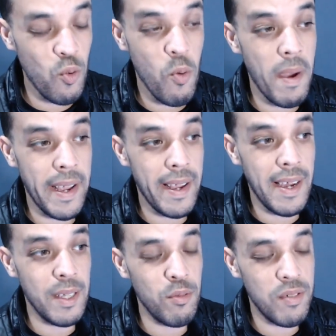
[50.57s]
oh my
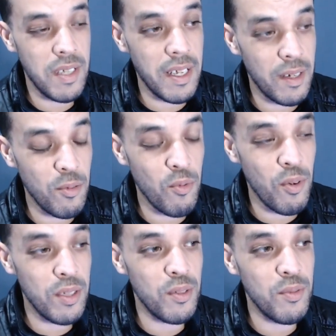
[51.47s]
god, it's like,
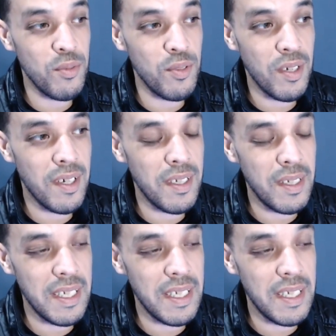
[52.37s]
what going on?